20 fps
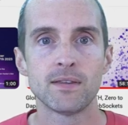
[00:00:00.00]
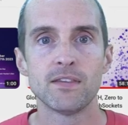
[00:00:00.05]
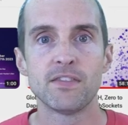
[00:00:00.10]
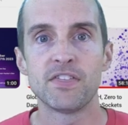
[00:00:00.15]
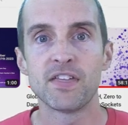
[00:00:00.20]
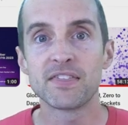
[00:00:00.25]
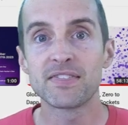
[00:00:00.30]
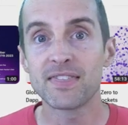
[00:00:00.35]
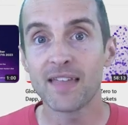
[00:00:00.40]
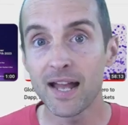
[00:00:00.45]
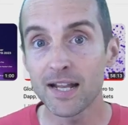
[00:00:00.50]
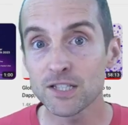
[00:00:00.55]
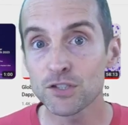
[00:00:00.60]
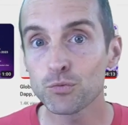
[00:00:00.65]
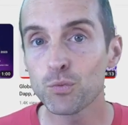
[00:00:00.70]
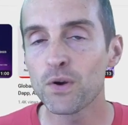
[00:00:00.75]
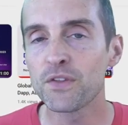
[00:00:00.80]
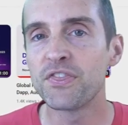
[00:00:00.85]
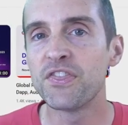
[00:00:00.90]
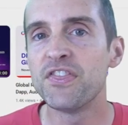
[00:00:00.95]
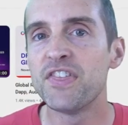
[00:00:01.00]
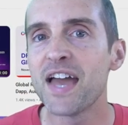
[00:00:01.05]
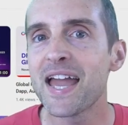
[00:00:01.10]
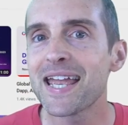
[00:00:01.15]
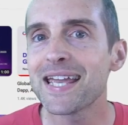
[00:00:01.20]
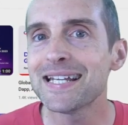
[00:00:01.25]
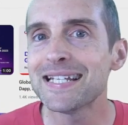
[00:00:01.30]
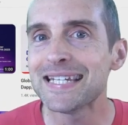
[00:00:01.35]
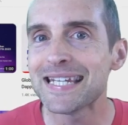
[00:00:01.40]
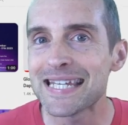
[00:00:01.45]
That's what
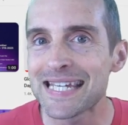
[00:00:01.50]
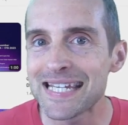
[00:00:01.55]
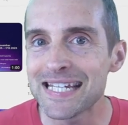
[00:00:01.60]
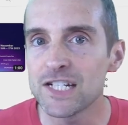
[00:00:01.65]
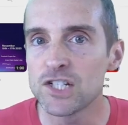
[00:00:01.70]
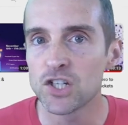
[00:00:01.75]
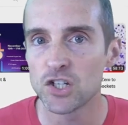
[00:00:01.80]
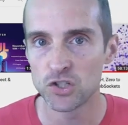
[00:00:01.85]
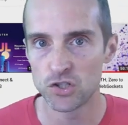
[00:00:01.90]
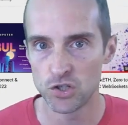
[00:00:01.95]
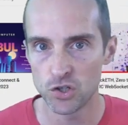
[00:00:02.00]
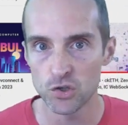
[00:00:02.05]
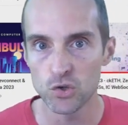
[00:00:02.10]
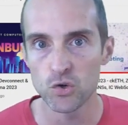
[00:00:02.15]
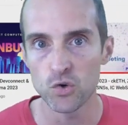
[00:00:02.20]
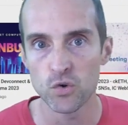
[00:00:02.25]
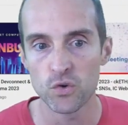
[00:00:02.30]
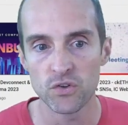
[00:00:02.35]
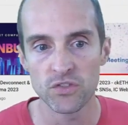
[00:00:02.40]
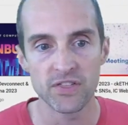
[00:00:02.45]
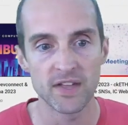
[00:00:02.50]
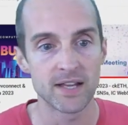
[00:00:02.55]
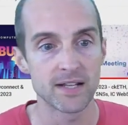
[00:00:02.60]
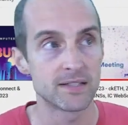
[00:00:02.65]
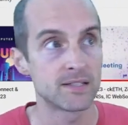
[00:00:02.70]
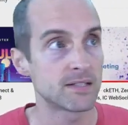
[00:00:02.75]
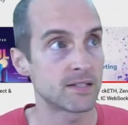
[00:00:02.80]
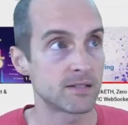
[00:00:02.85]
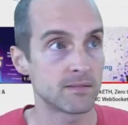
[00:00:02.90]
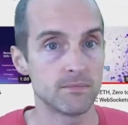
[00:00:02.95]
they need to do,
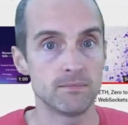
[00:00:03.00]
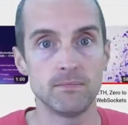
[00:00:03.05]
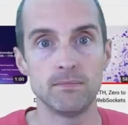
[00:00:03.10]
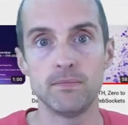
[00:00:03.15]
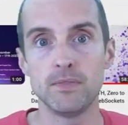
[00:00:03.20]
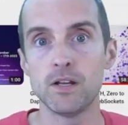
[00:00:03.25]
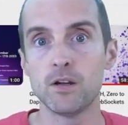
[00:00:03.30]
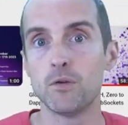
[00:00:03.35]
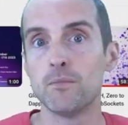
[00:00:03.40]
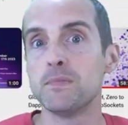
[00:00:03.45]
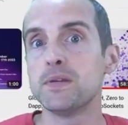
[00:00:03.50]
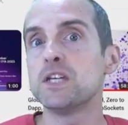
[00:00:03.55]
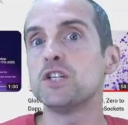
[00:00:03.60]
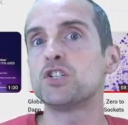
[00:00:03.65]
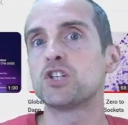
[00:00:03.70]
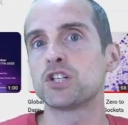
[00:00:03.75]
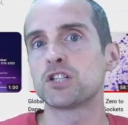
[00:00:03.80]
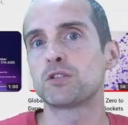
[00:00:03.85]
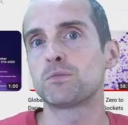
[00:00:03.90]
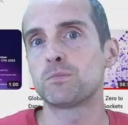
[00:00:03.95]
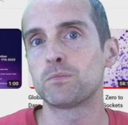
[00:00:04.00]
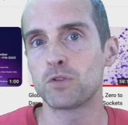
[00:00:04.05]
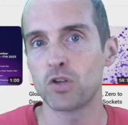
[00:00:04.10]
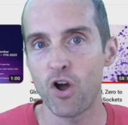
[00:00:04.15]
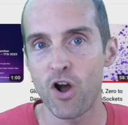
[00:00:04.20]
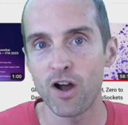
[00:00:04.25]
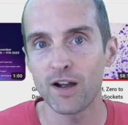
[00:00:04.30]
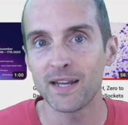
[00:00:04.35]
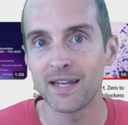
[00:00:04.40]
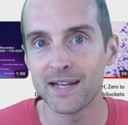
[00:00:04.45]
that, me just
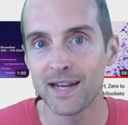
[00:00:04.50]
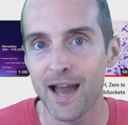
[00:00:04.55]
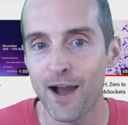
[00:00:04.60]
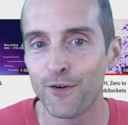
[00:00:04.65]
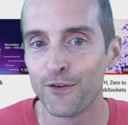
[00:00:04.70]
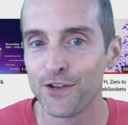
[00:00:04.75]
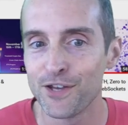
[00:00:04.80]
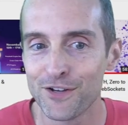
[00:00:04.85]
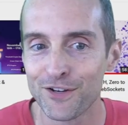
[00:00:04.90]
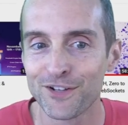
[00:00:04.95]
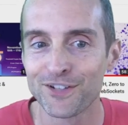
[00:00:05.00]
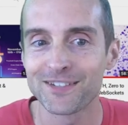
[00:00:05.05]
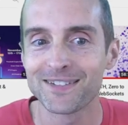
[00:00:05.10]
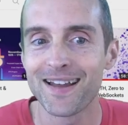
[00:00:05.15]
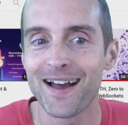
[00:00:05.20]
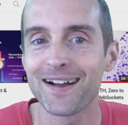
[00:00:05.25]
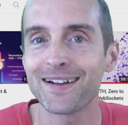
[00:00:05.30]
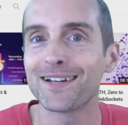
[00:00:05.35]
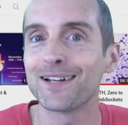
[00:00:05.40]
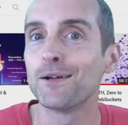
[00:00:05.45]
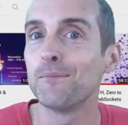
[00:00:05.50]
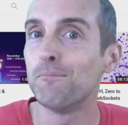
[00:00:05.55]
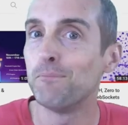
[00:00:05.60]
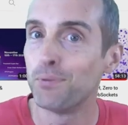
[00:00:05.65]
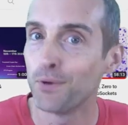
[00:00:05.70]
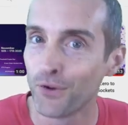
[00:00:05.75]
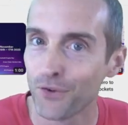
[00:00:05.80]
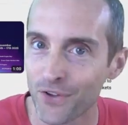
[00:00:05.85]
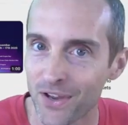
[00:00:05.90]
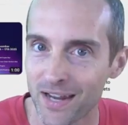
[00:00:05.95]
talking out here is not going to
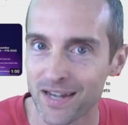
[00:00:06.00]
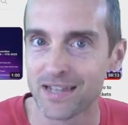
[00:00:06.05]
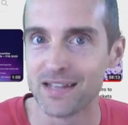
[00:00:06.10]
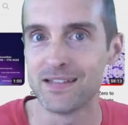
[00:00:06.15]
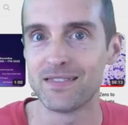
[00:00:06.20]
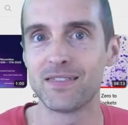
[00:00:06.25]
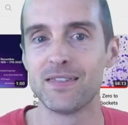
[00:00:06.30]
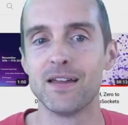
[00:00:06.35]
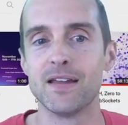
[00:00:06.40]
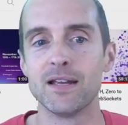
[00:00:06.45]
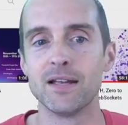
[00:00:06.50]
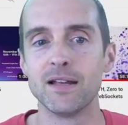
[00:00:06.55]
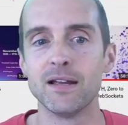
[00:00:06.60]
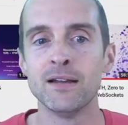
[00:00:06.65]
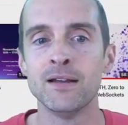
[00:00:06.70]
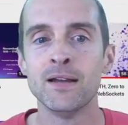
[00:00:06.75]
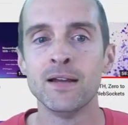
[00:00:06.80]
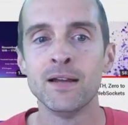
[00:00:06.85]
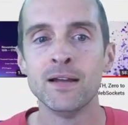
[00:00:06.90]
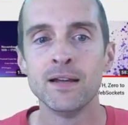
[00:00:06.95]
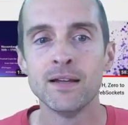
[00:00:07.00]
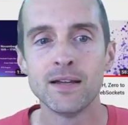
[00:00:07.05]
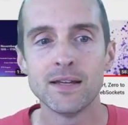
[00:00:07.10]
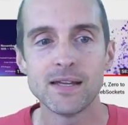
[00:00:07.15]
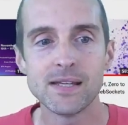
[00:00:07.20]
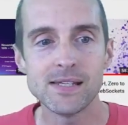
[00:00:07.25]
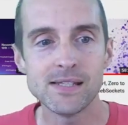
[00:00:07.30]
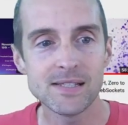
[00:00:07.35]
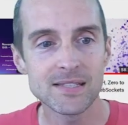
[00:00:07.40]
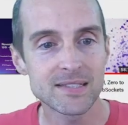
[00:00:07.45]
build anything.
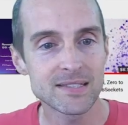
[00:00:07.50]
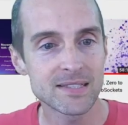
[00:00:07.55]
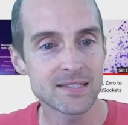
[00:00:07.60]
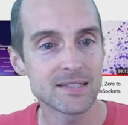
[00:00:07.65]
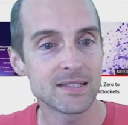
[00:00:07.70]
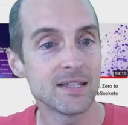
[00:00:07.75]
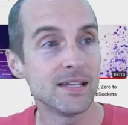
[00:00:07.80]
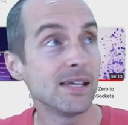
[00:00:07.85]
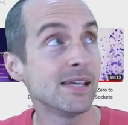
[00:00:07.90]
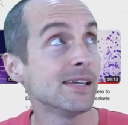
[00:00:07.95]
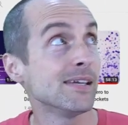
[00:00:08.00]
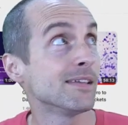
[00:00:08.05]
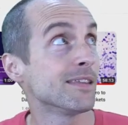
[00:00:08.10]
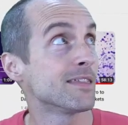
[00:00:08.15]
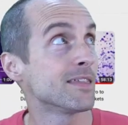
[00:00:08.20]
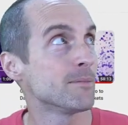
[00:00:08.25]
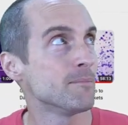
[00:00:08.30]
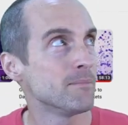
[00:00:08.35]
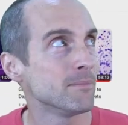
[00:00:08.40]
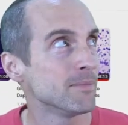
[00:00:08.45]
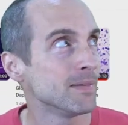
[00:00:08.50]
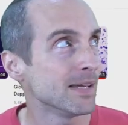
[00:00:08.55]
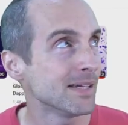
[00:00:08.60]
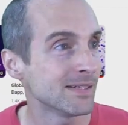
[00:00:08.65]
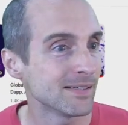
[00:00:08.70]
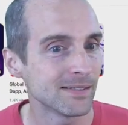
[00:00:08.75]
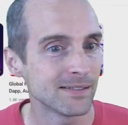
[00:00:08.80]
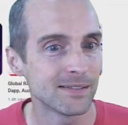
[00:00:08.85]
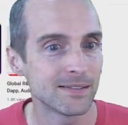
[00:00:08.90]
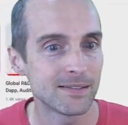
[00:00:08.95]
This
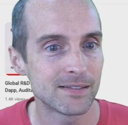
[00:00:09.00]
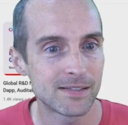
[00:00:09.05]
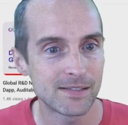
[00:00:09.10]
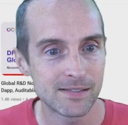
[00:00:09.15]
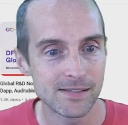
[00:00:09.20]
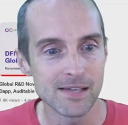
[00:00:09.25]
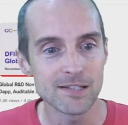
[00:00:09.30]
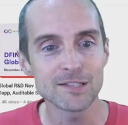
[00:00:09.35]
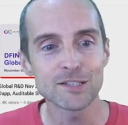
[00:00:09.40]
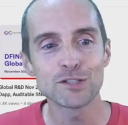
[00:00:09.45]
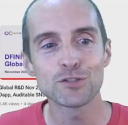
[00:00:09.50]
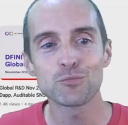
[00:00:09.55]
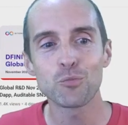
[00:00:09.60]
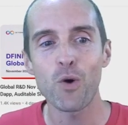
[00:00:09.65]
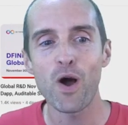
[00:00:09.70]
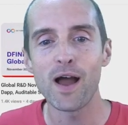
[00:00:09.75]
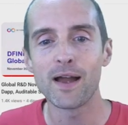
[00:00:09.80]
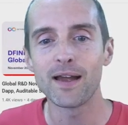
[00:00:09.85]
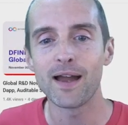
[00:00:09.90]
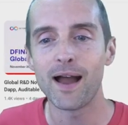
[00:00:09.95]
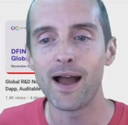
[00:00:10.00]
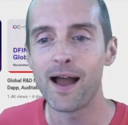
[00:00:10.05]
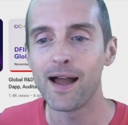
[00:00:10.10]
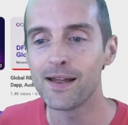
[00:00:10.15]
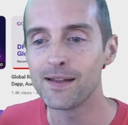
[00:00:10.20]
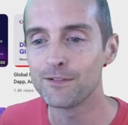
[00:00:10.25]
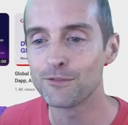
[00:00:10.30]
is why I